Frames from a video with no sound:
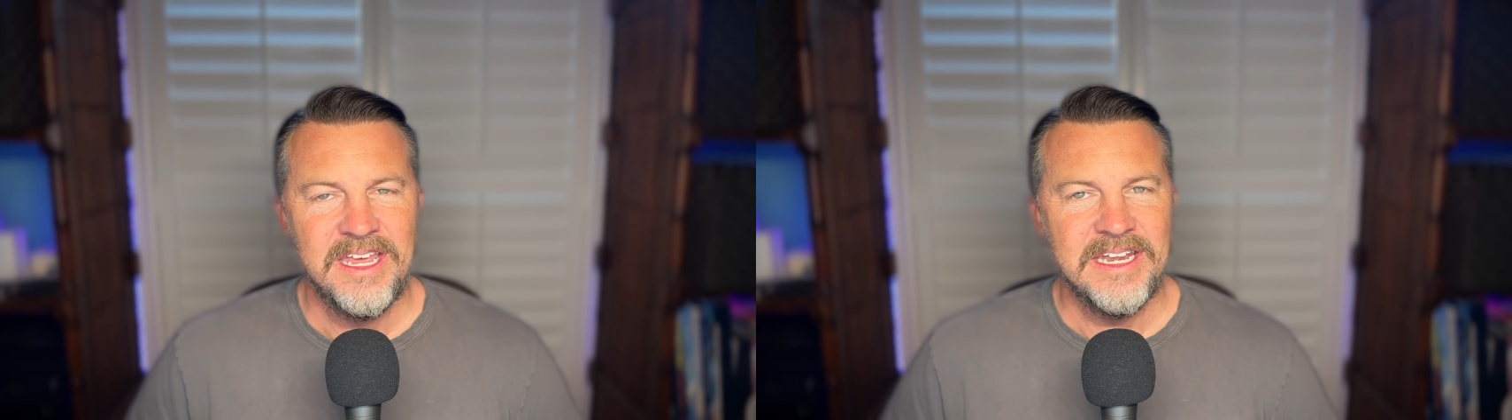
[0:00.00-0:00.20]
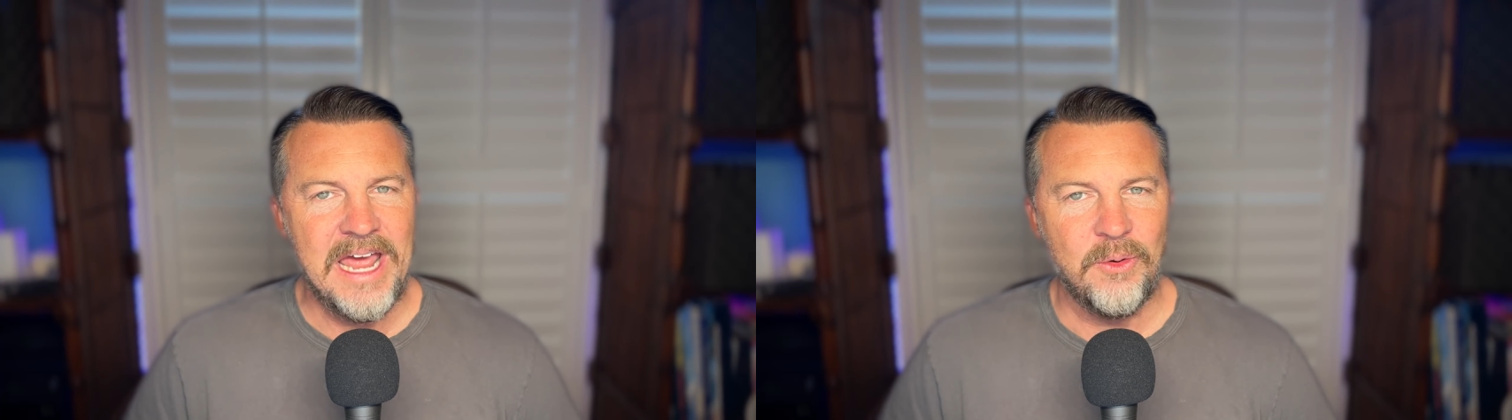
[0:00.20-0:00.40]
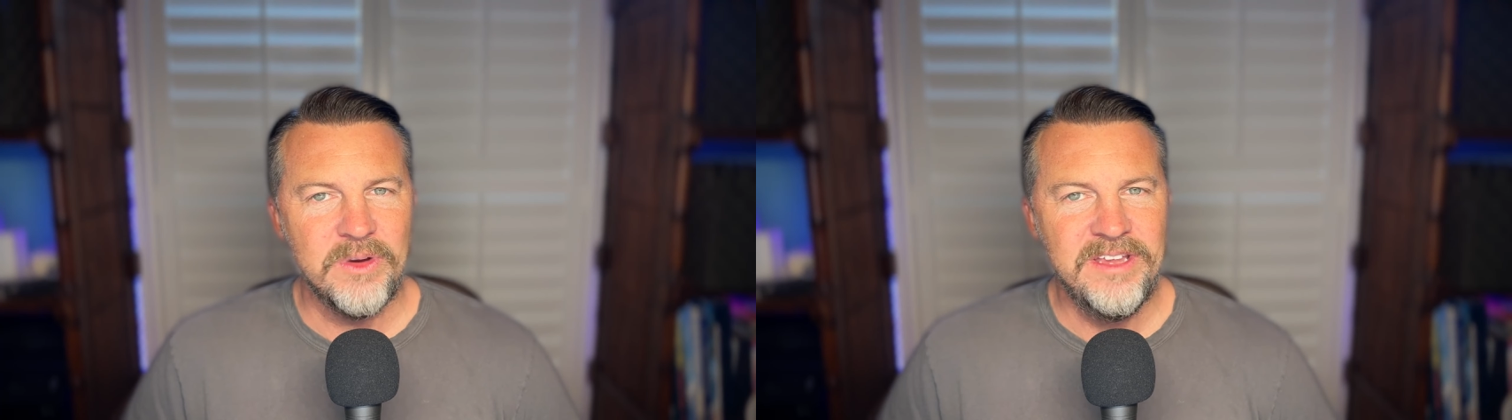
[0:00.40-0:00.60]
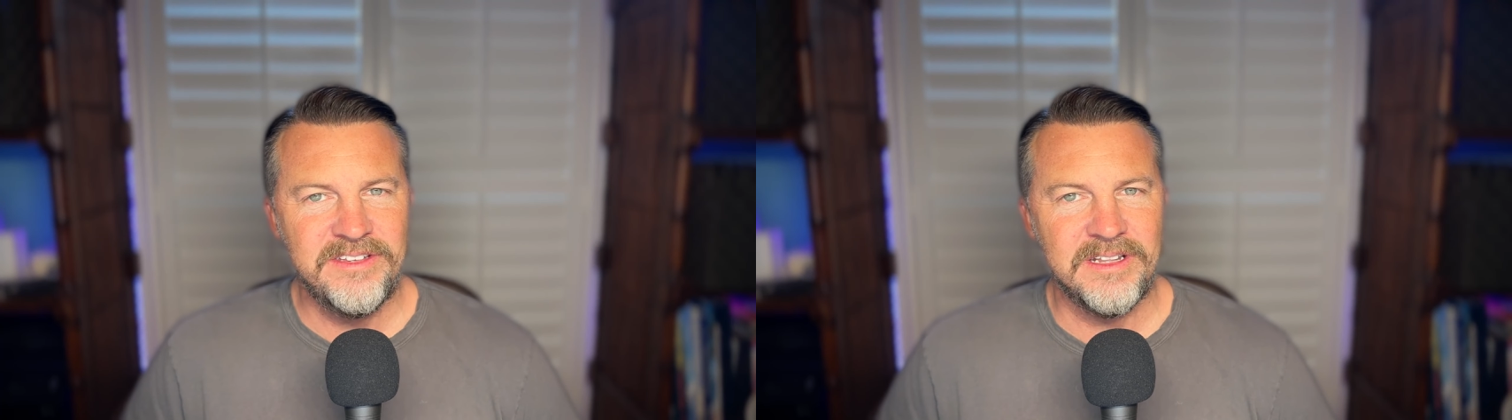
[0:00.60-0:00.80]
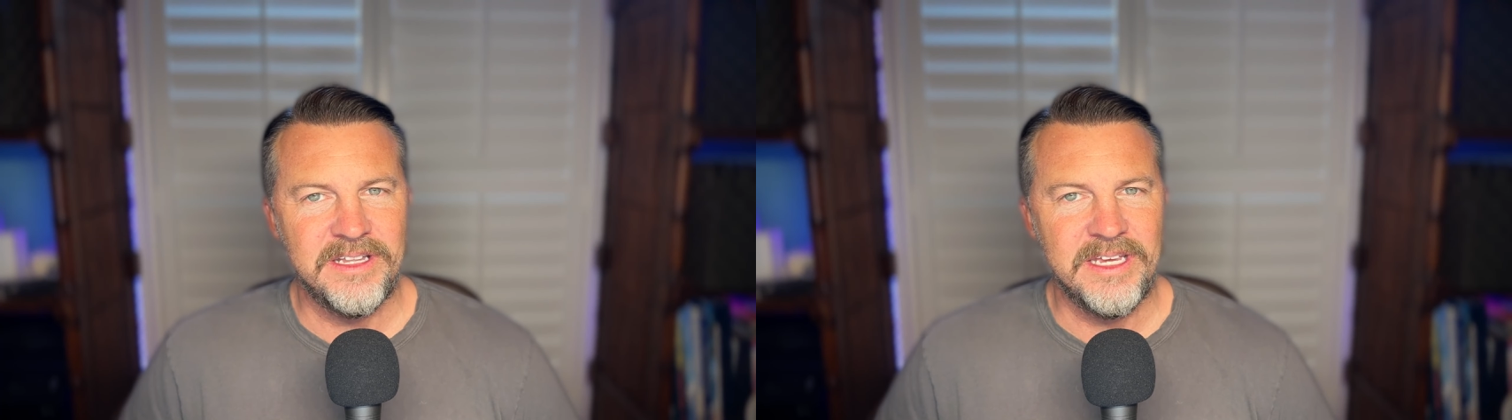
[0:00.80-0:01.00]
Now,
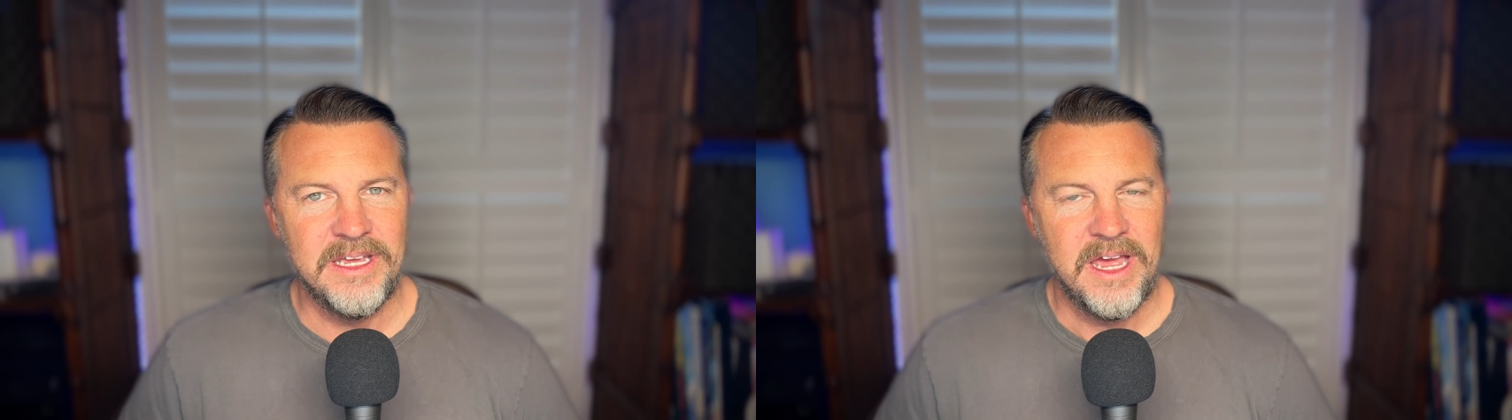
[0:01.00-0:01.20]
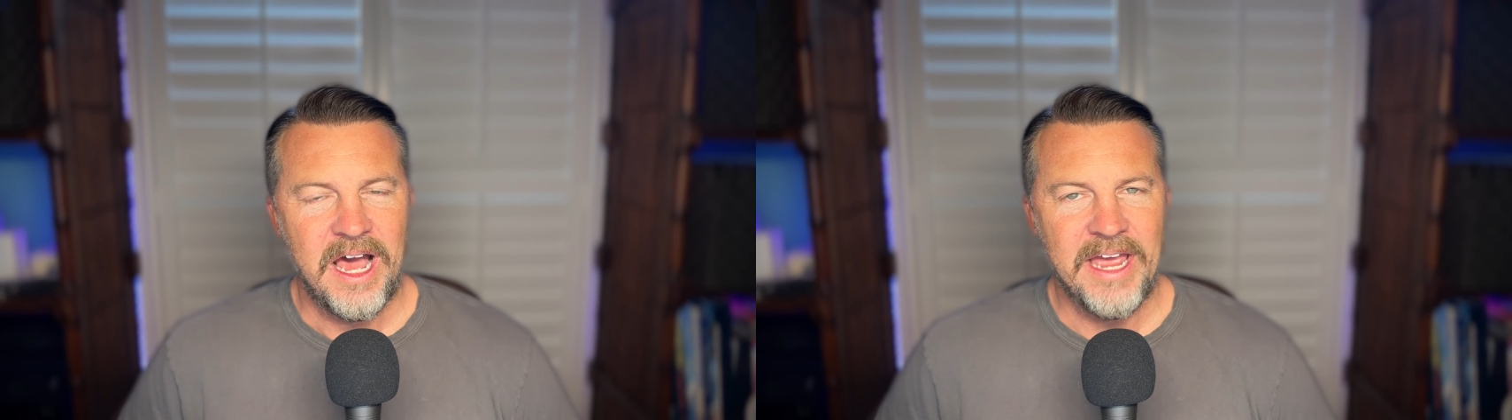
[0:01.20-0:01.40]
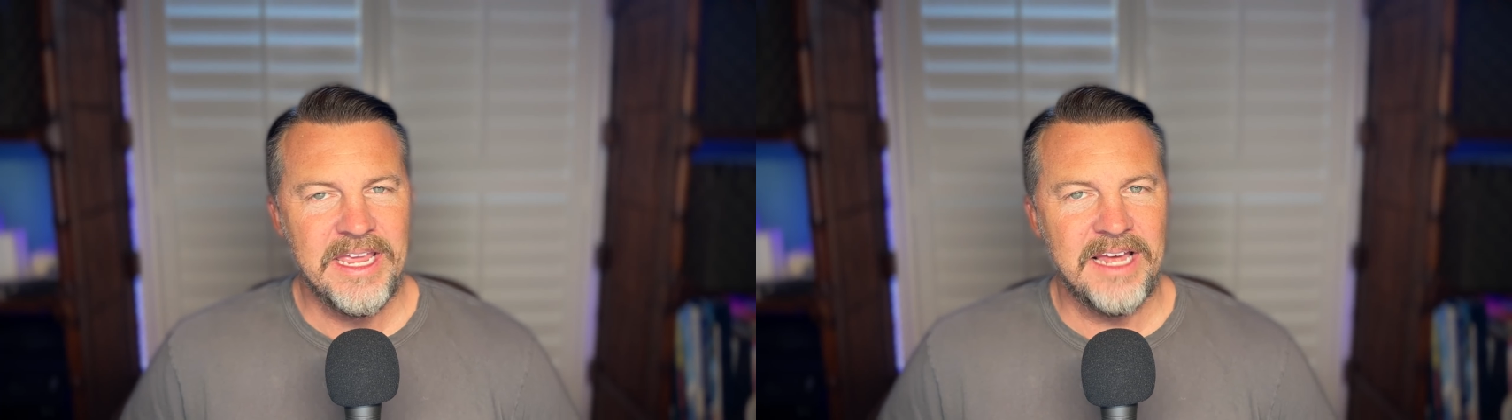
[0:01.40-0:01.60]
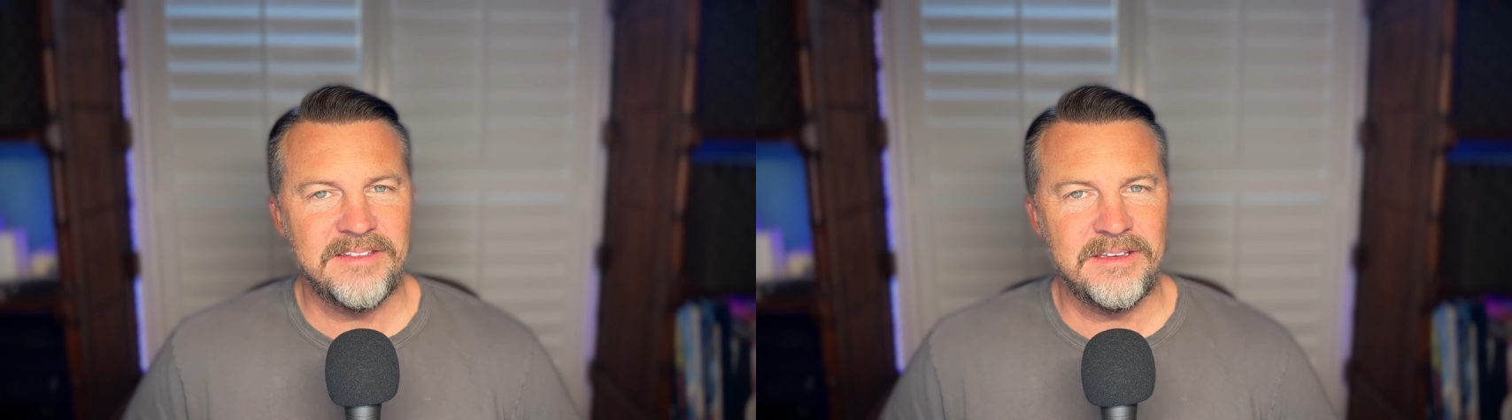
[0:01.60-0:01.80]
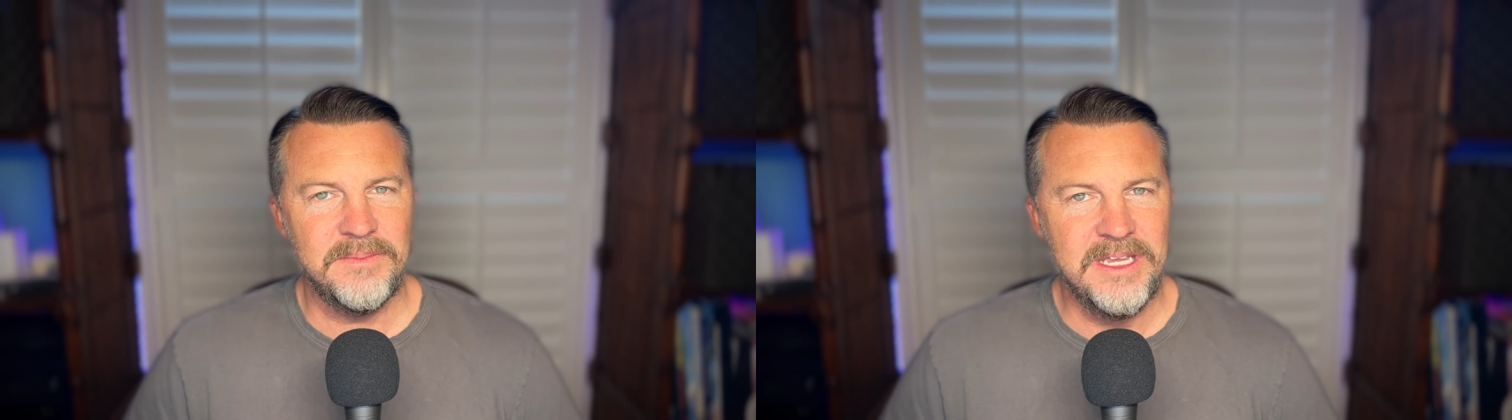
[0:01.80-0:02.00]
recently, I got
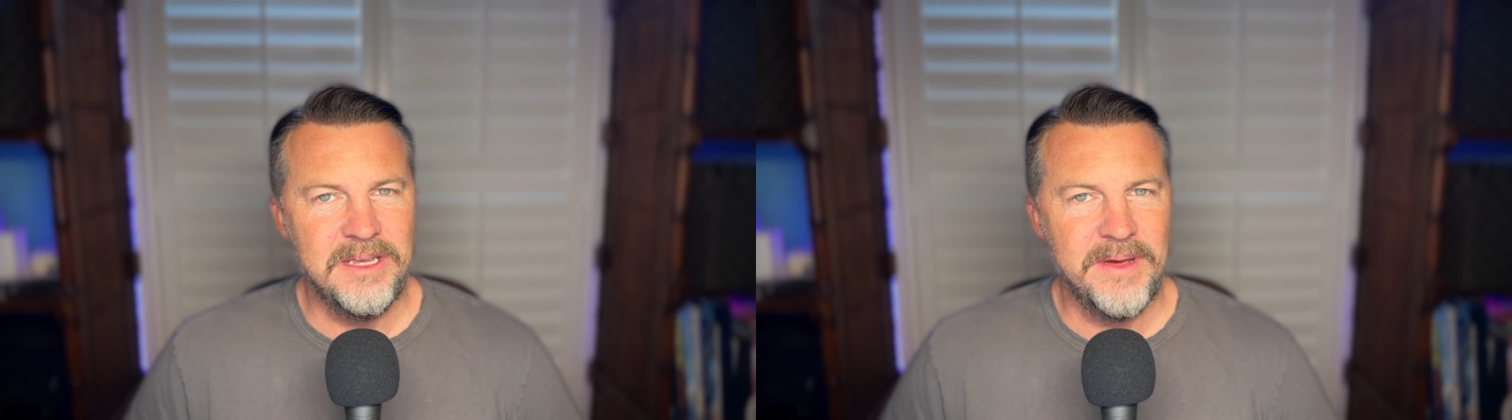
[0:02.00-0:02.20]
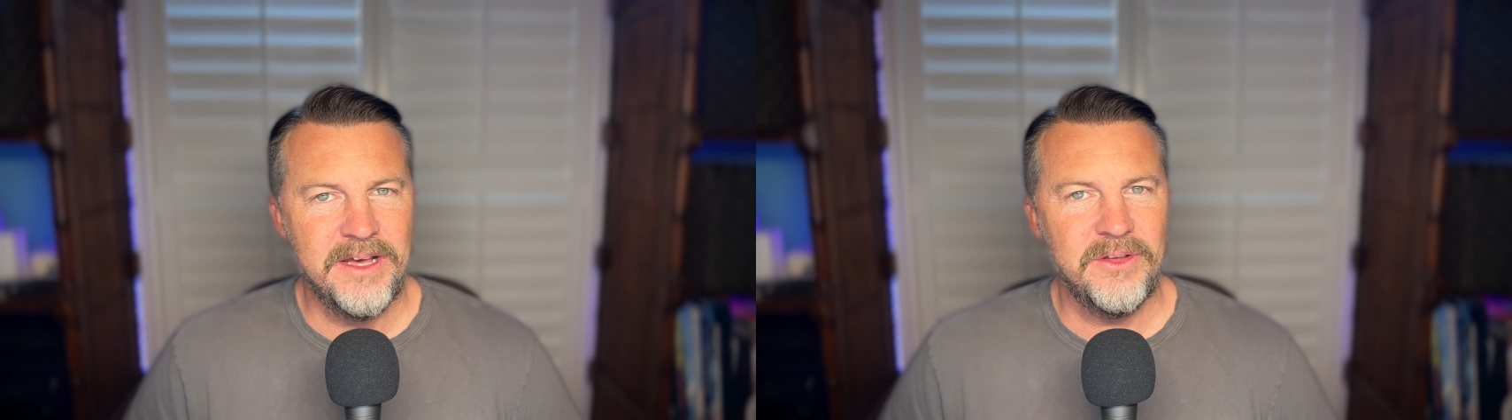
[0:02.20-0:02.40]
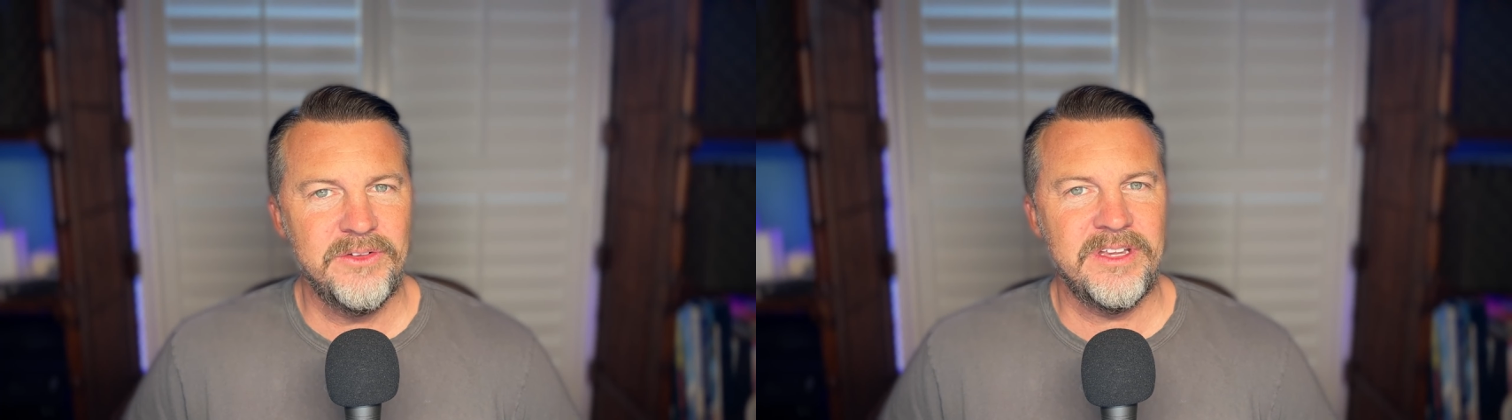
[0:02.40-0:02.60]
some emails